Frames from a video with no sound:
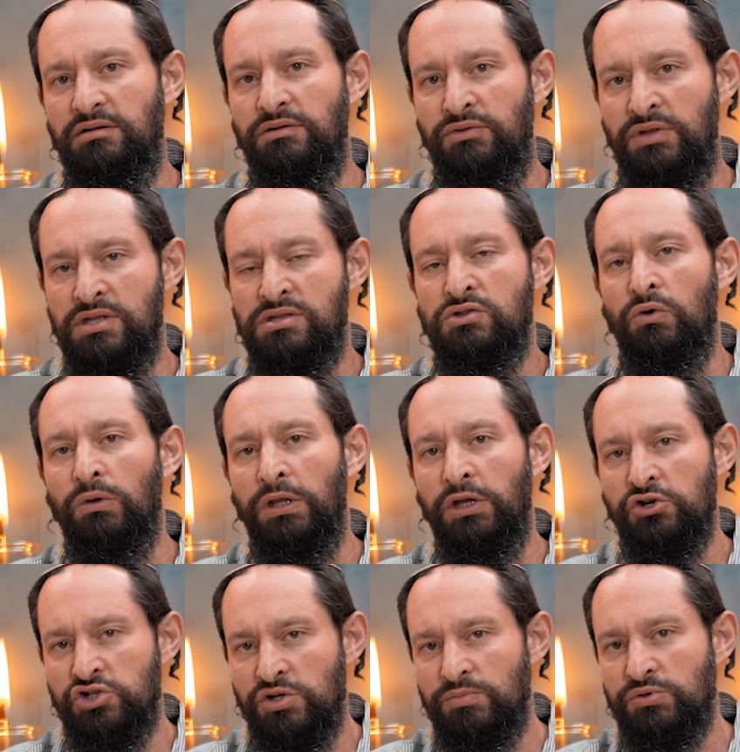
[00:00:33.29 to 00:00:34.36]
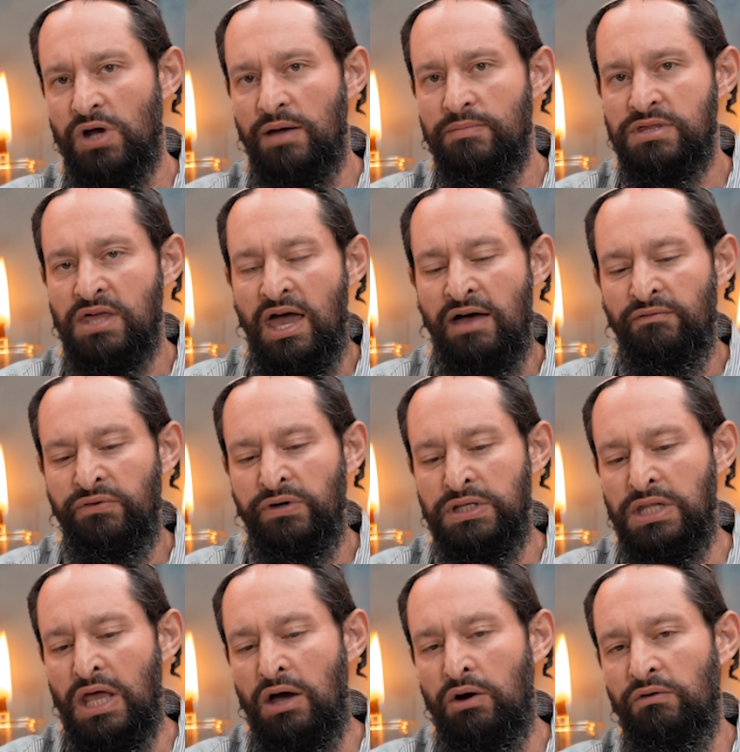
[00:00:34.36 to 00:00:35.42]
these two leadership tribes have.
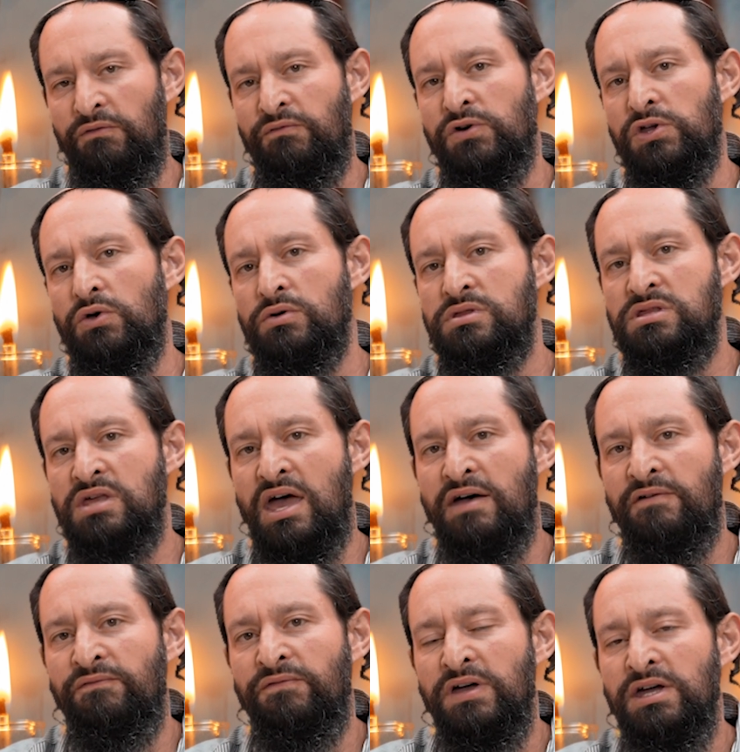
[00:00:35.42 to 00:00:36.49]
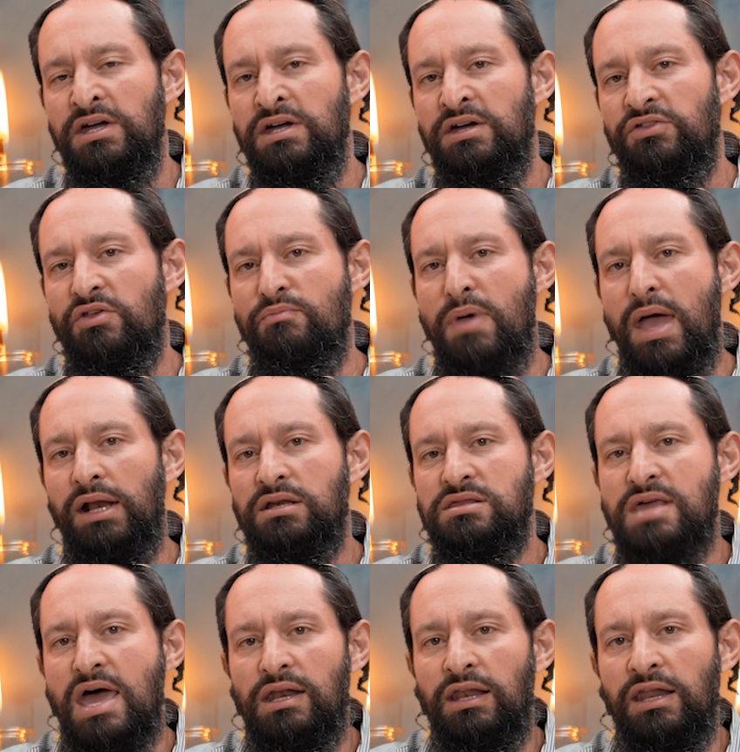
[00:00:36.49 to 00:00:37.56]
Now, for Yosef, the main
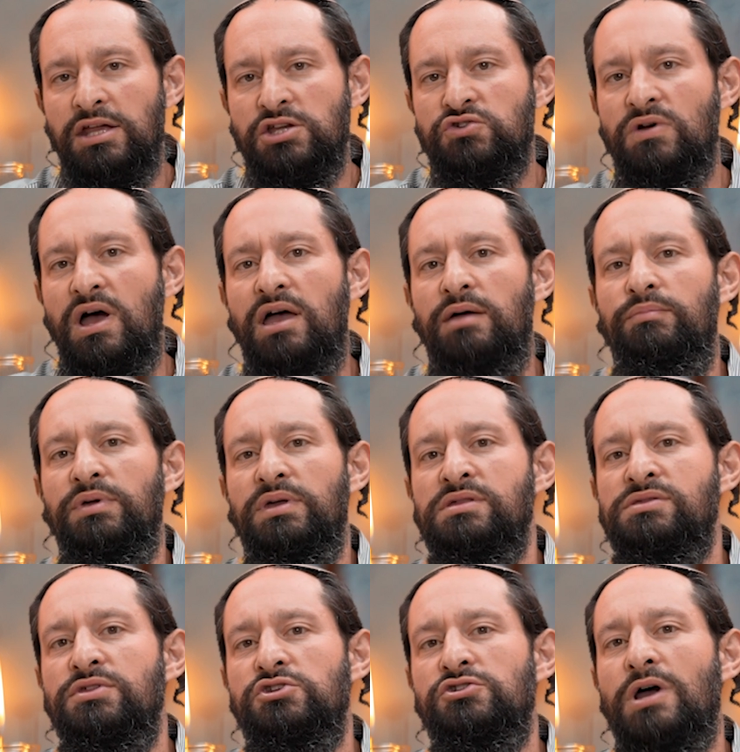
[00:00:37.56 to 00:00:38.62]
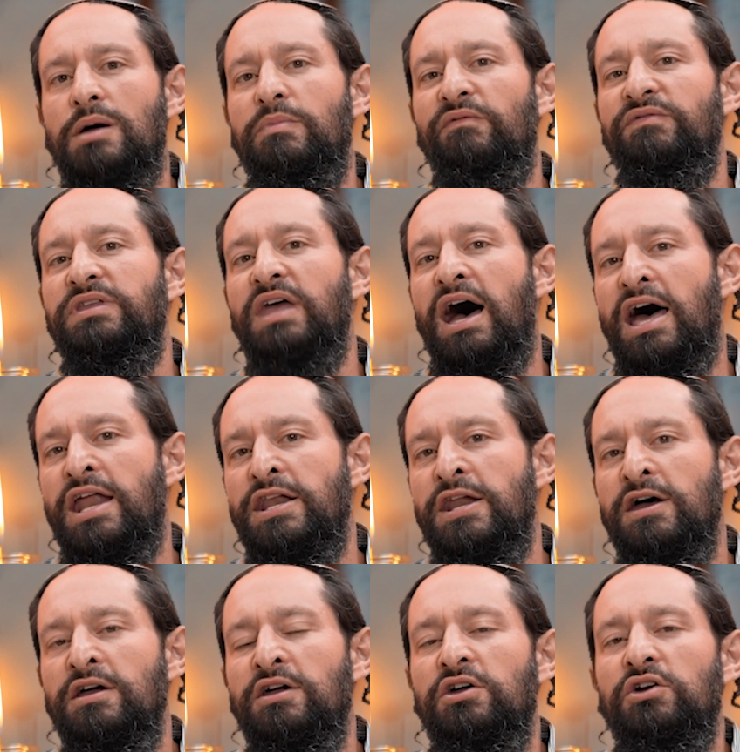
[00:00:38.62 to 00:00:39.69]
satellite tribe is the tribe of Dan,
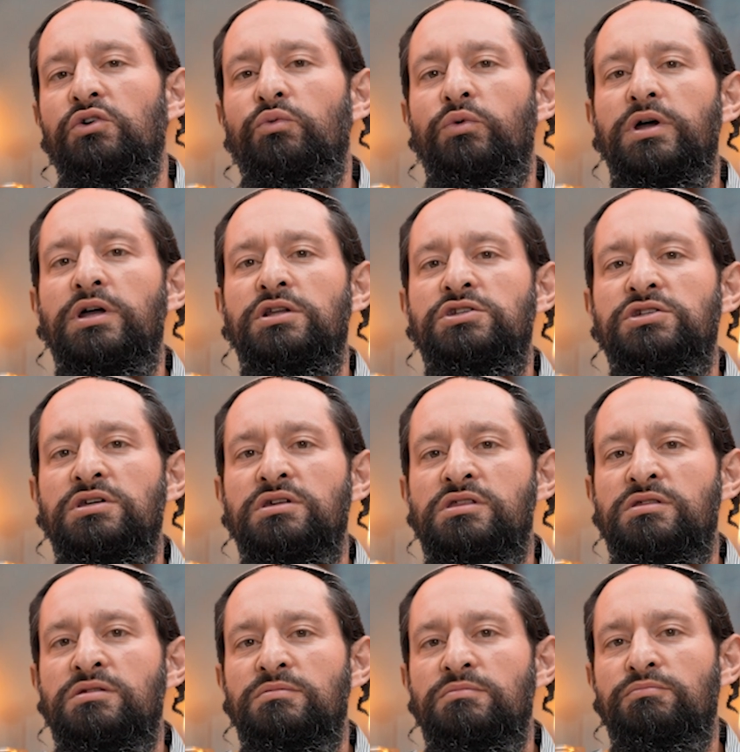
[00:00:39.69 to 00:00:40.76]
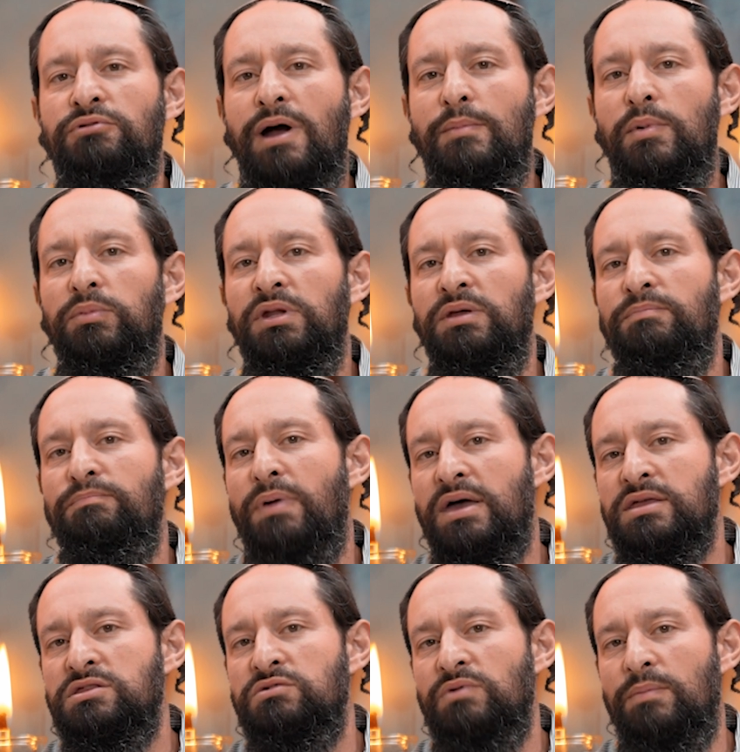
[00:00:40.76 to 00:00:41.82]
which is probably
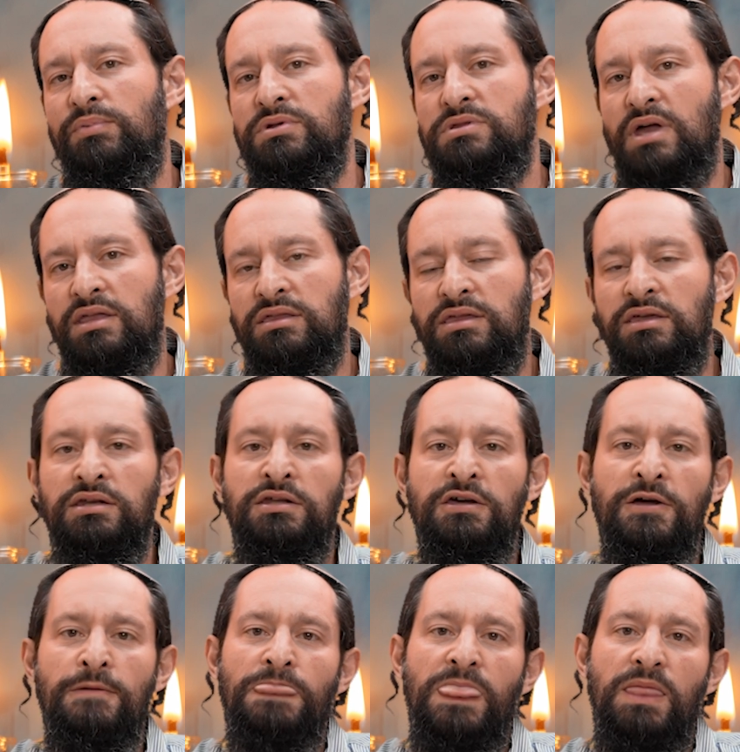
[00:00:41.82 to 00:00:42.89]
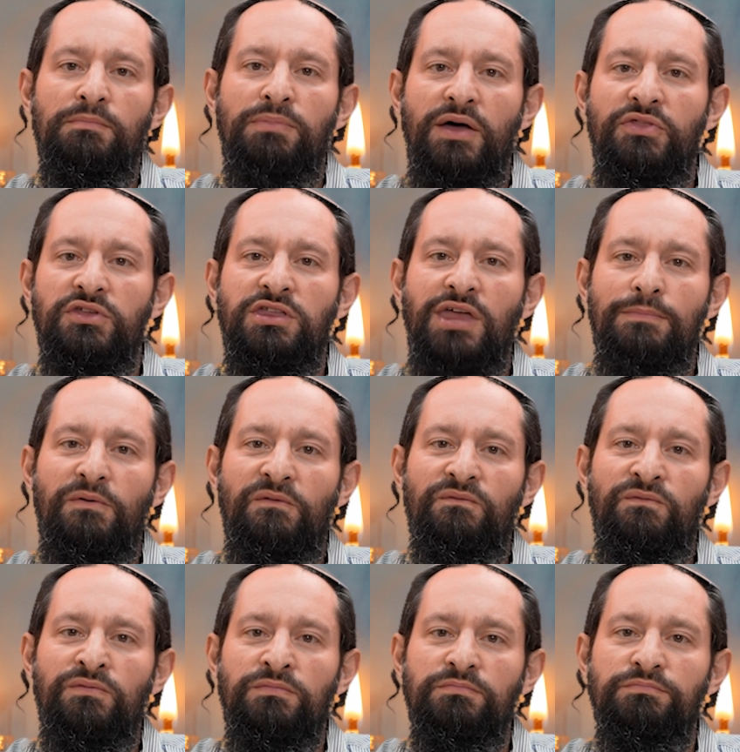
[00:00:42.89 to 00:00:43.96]
best represented by the type of
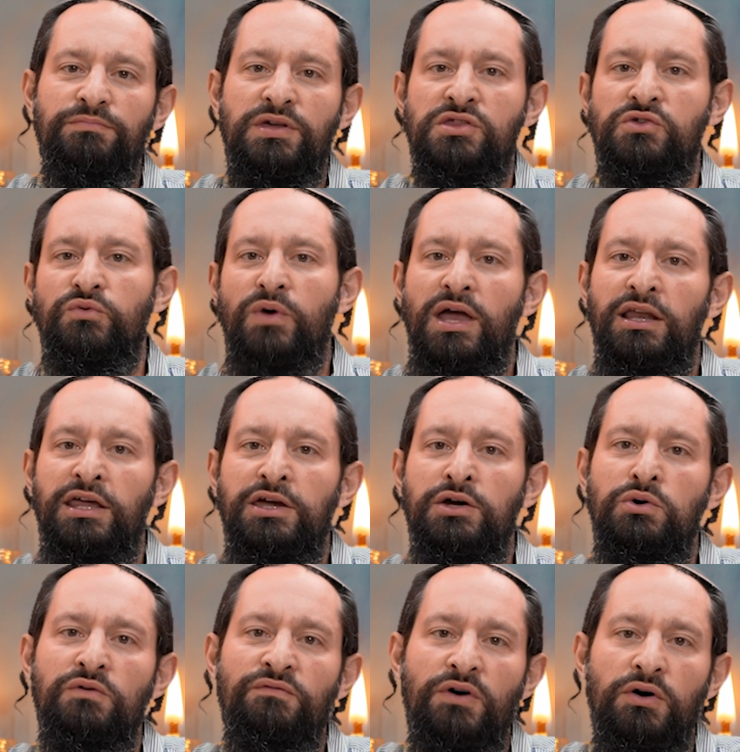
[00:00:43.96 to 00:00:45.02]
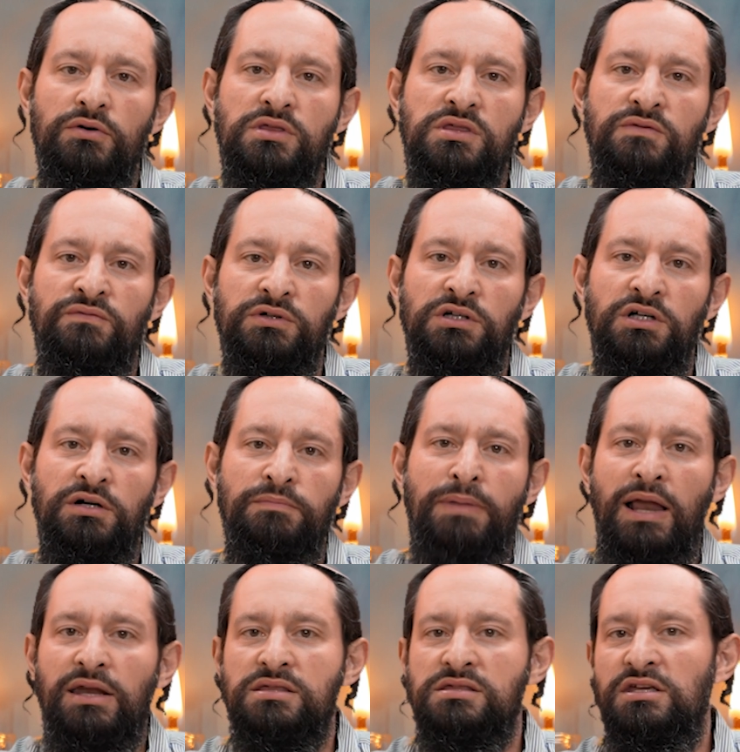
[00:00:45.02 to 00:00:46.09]
Israeli who votes for a
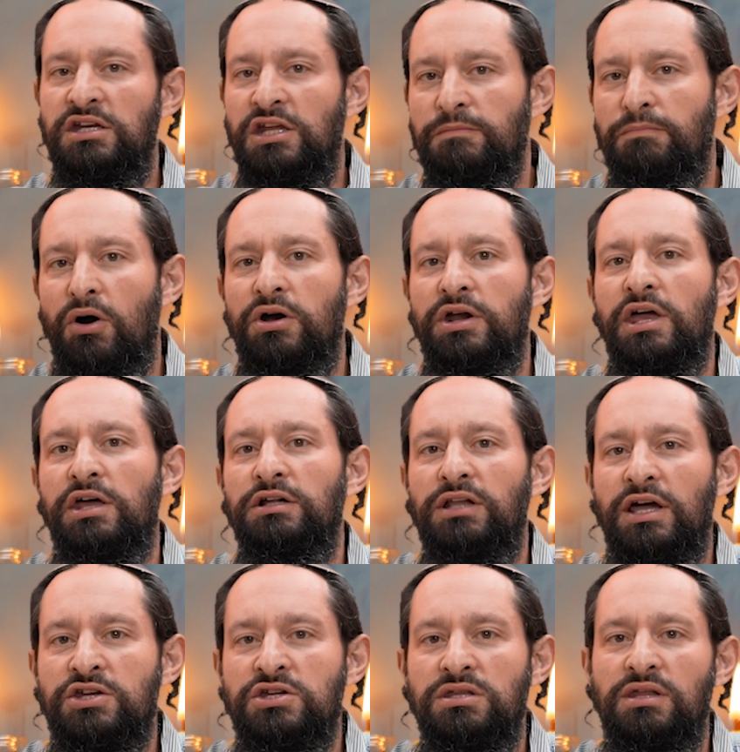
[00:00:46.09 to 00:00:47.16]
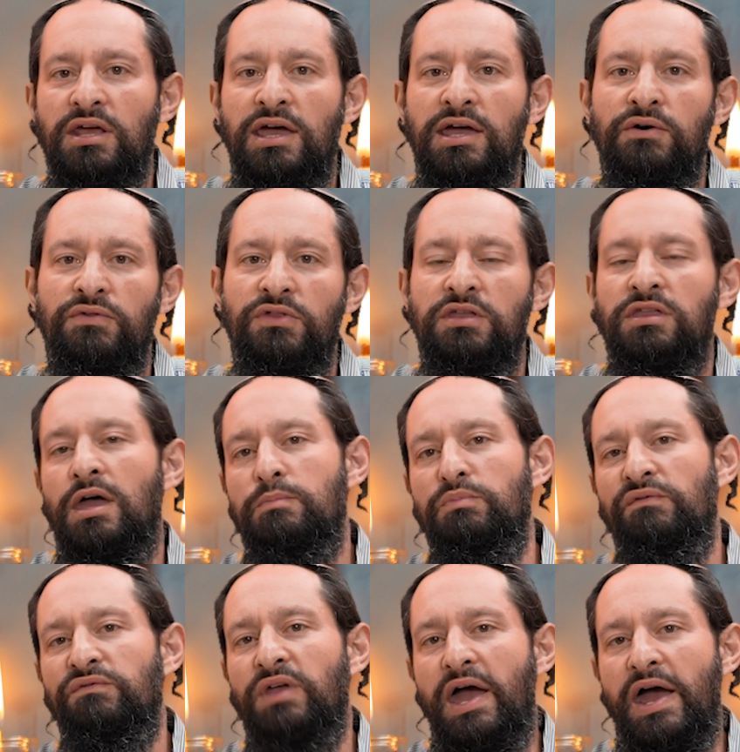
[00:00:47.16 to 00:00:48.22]
Palestinian party on election day, or the type
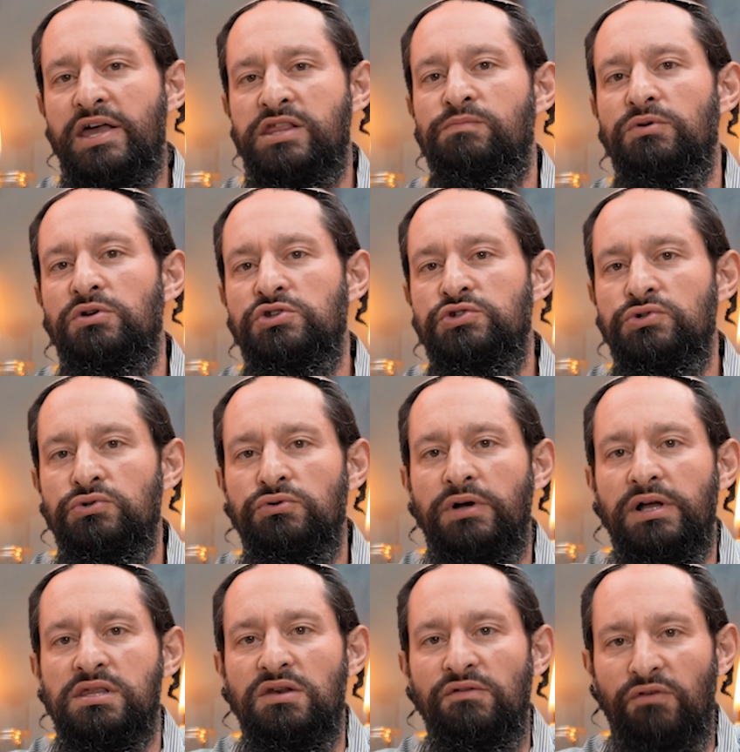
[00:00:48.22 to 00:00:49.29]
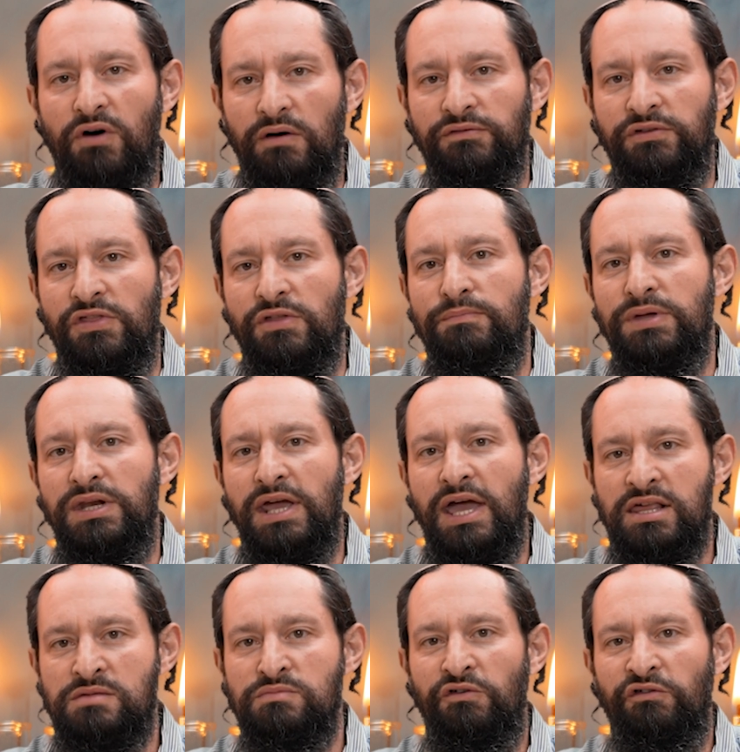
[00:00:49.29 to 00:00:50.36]
of diaspora Jew who gets involved in the
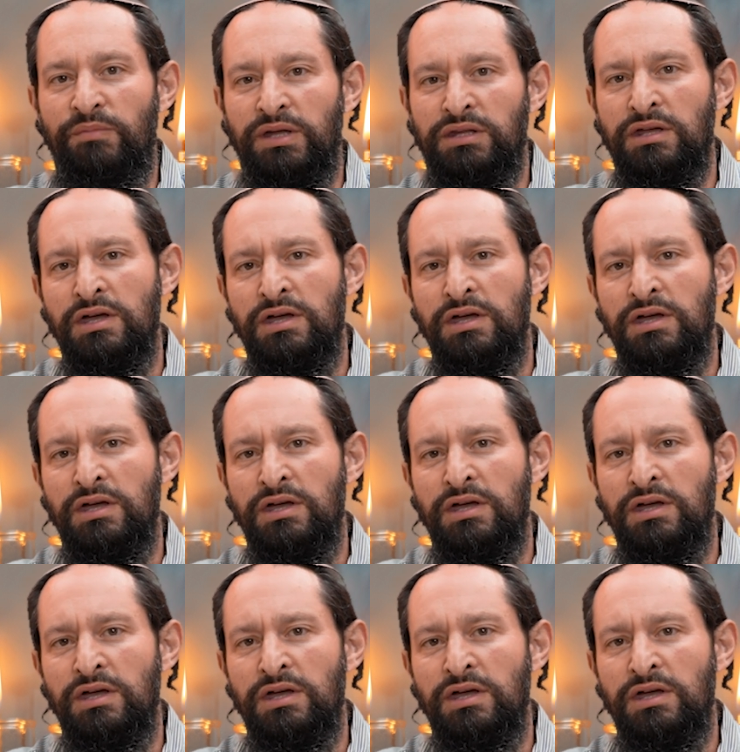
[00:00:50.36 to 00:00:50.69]
BDS movement.